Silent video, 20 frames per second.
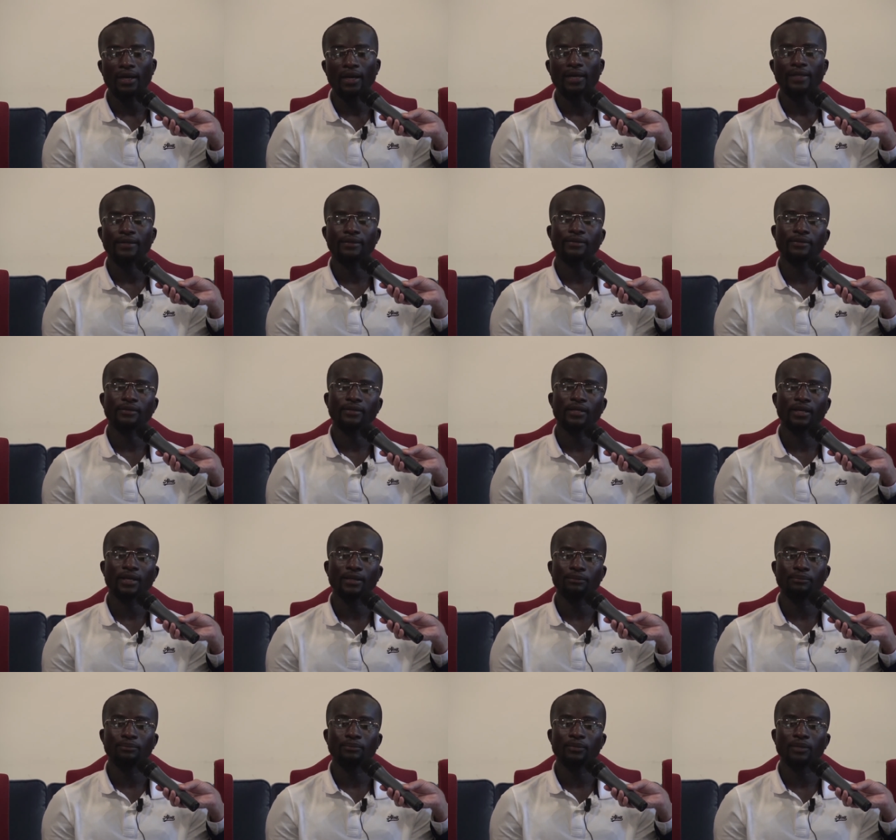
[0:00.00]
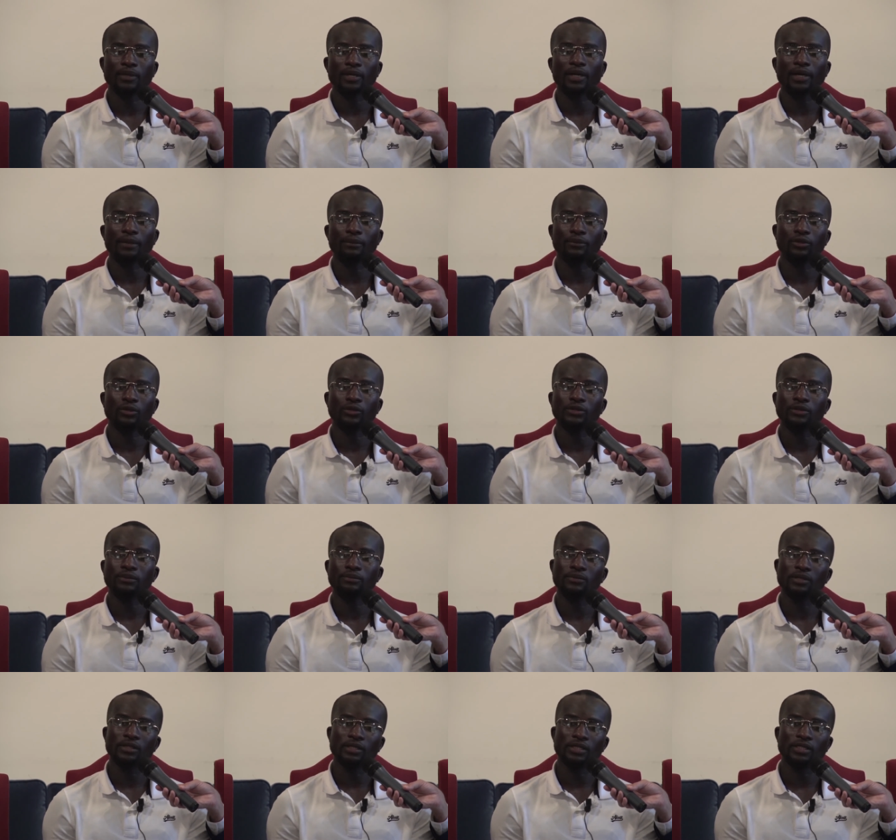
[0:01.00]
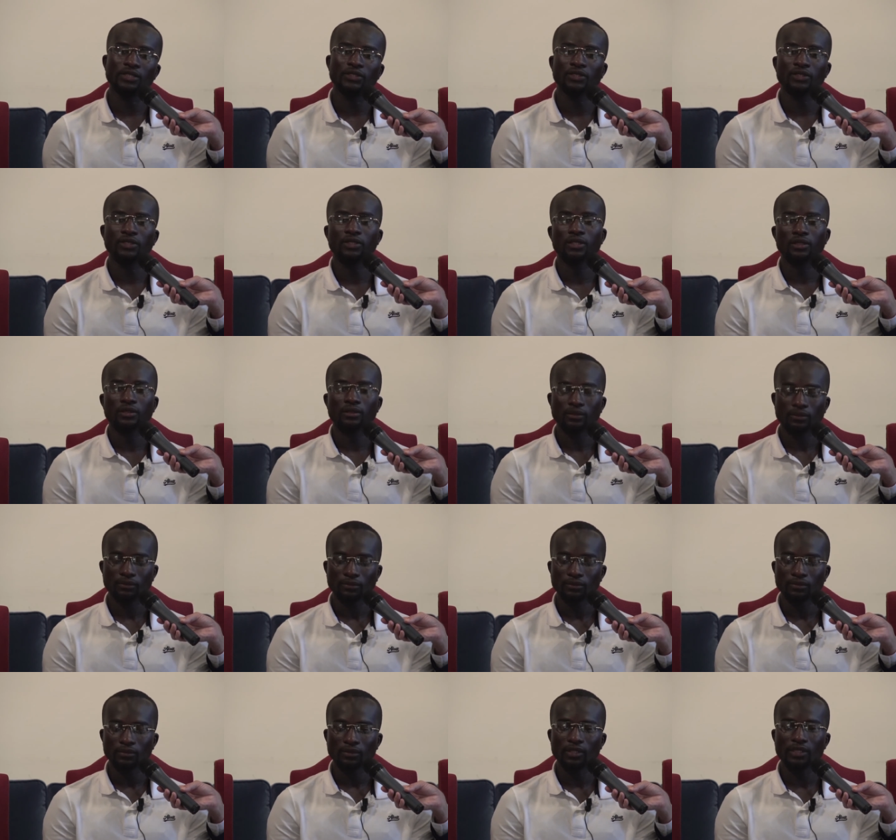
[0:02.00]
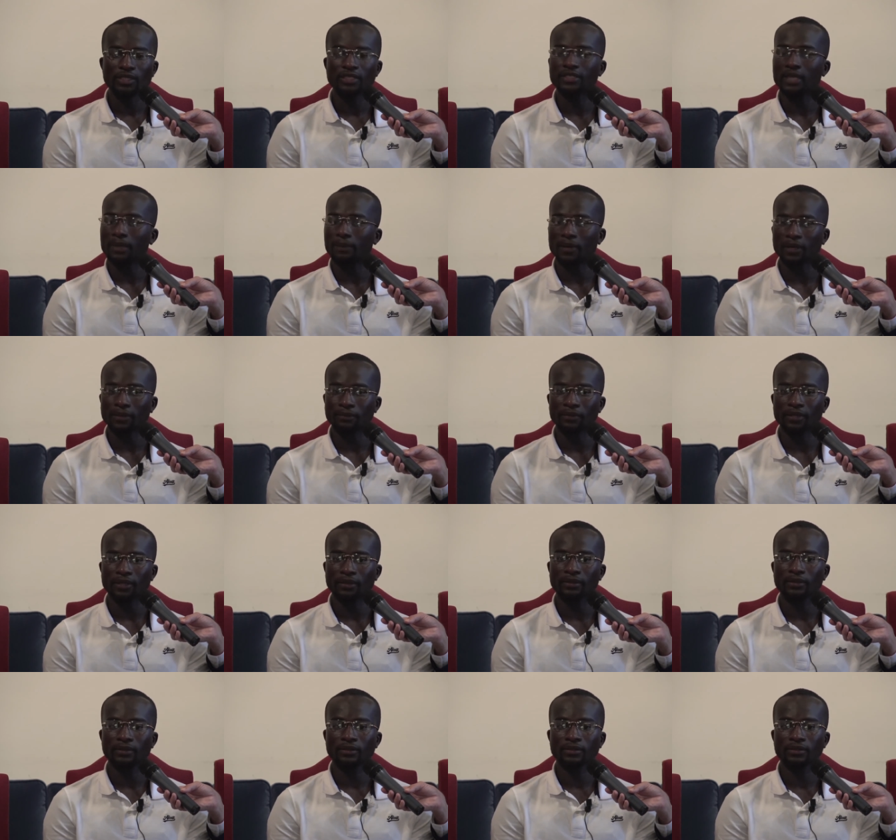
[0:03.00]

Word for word: and, and, and brought me his, his apartment